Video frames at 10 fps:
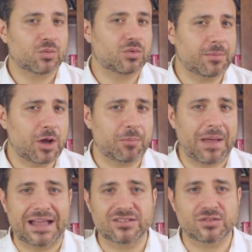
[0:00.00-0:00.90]
What about
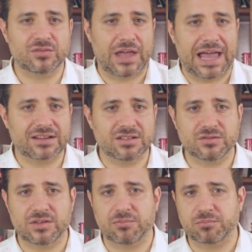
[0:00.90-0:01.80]
passive,
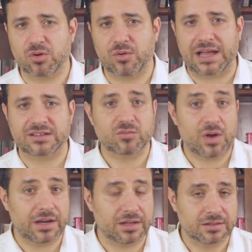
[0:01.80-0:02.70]
active, and proactive
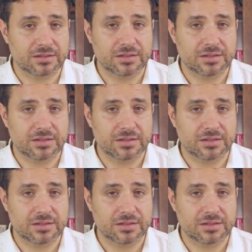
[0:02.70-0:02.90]
writing?